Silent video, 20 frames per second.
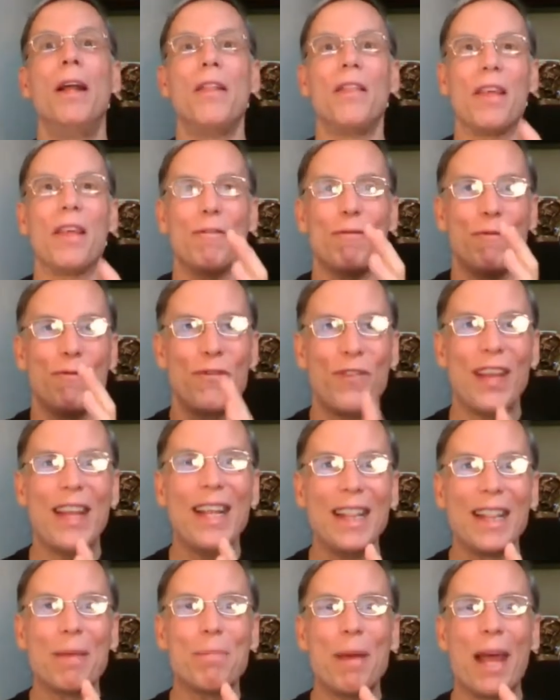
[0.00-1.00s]
that
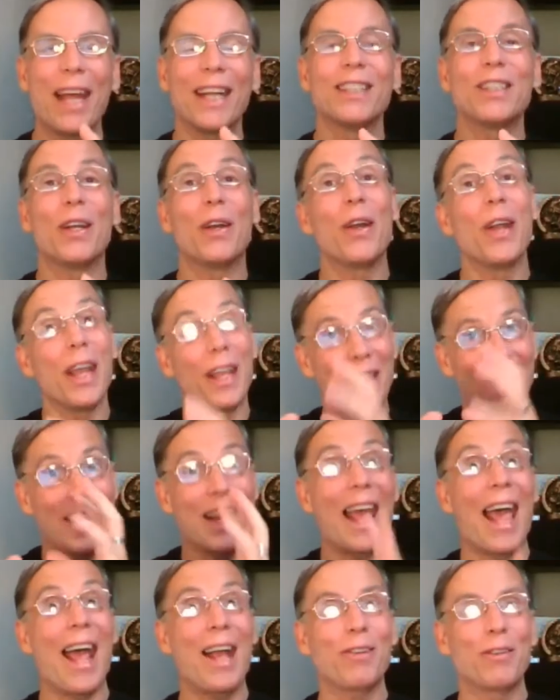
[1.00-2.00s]
feed the bacteria that
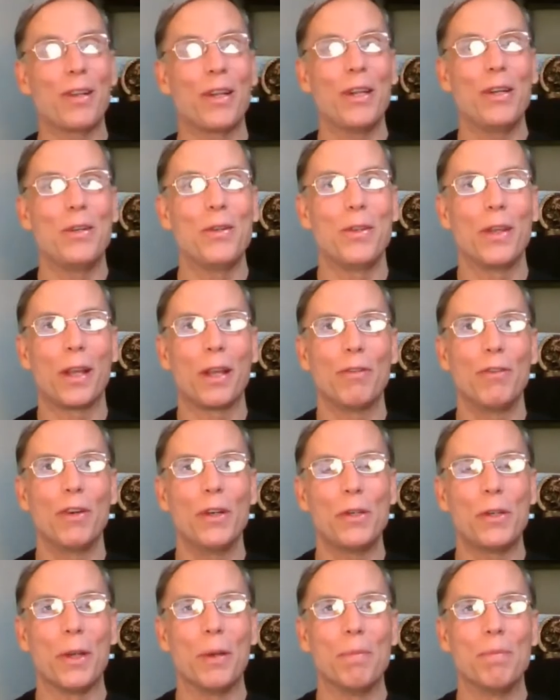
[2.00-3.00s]
actually do the
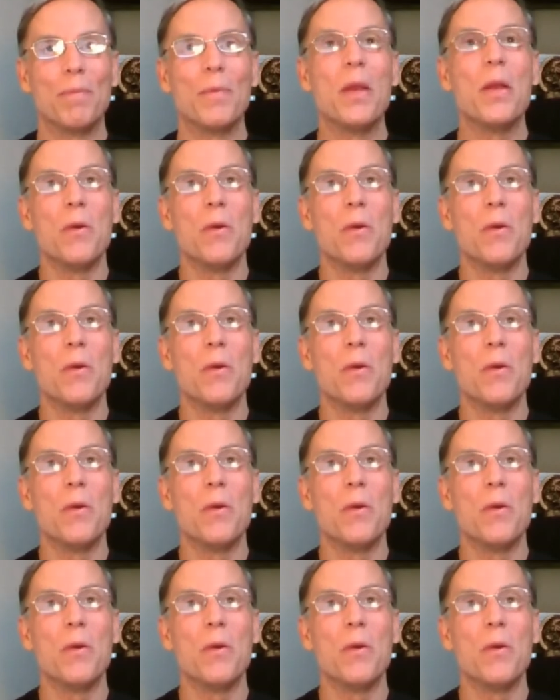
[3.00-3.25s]
conversion.